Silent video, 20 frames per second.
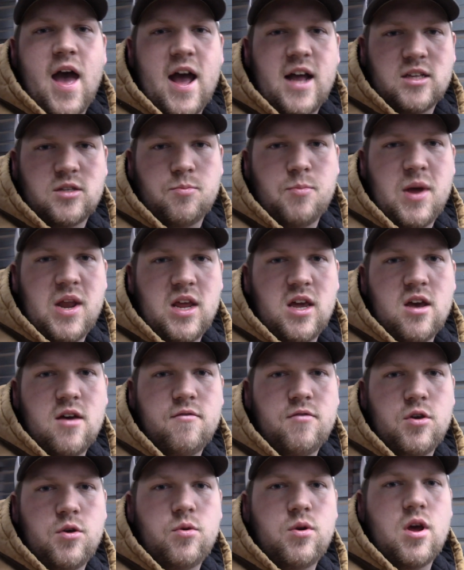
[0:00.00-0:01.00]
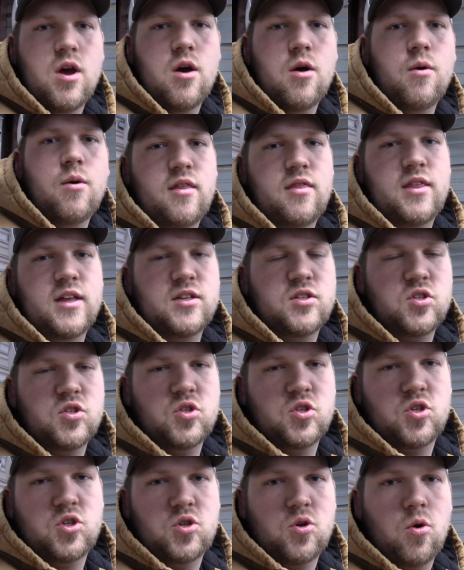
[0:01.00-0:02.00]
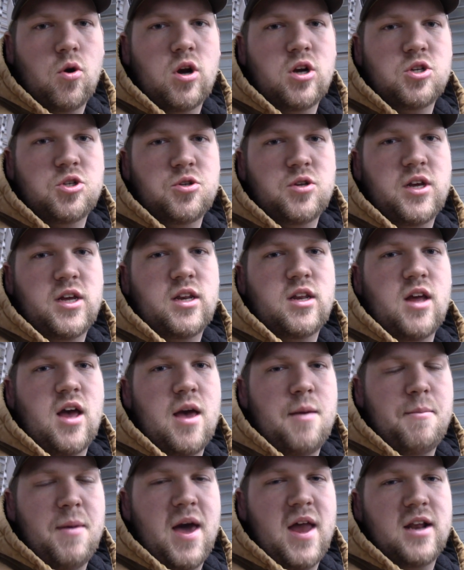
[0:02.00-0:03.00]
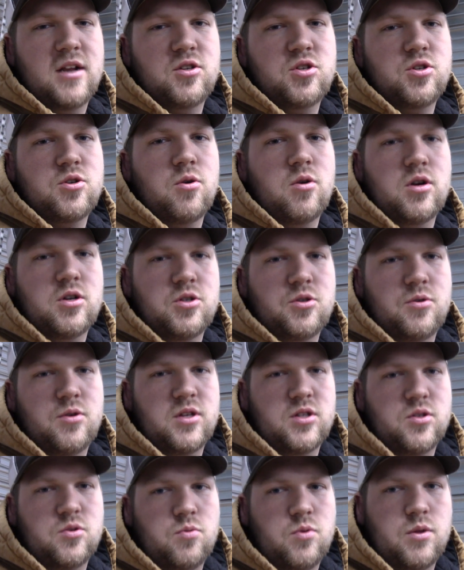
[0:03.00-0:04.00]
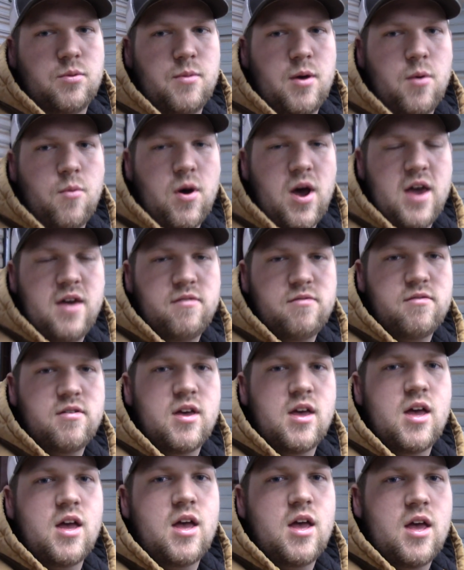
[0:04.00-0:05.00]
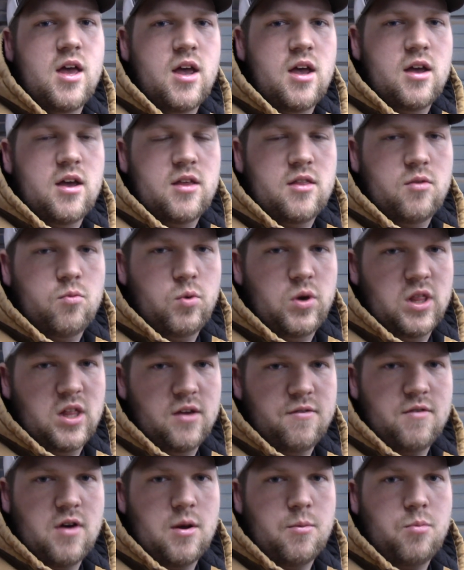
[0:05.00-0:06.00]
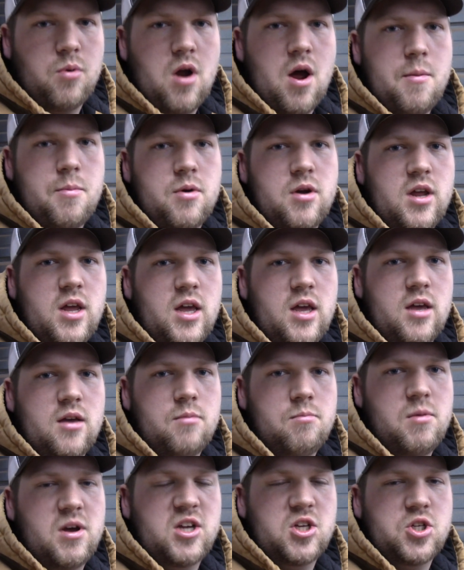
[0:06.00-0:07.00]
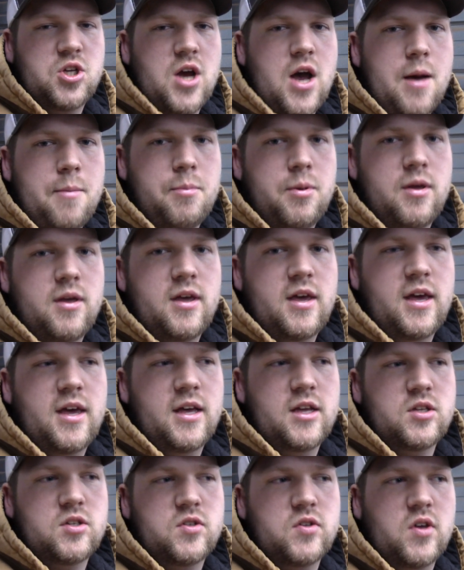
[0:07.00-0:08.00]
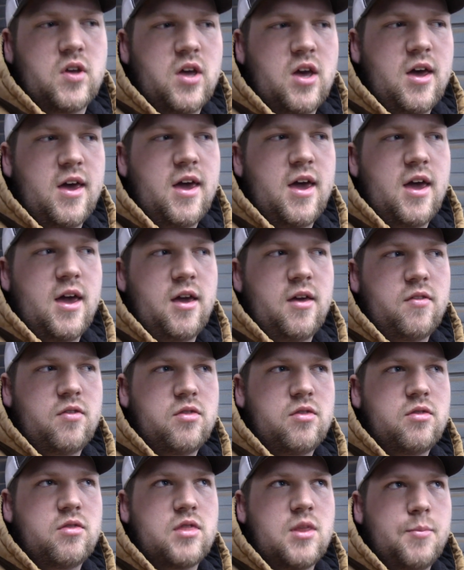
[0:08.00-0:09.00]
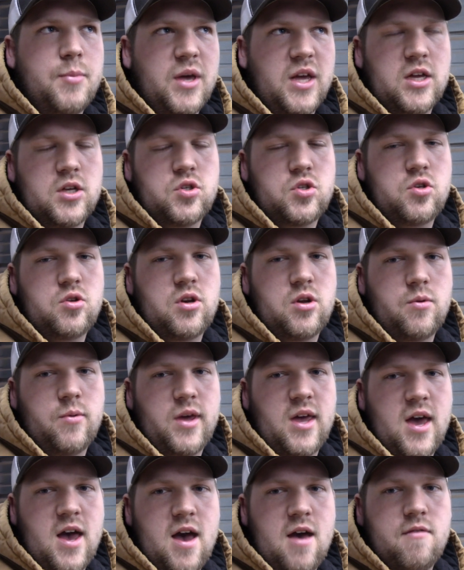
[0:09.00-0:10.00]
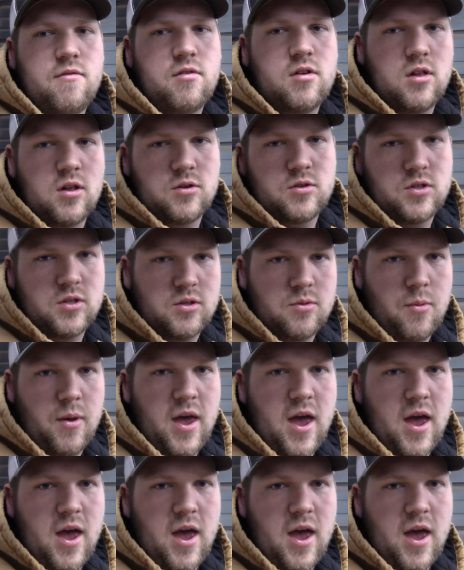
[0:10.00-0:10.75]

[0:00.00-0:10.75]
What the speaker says: As many of you know, this is a storage unit. I manage storage units with my wife. We live on property. My shop is the biggest unit we have, closest to my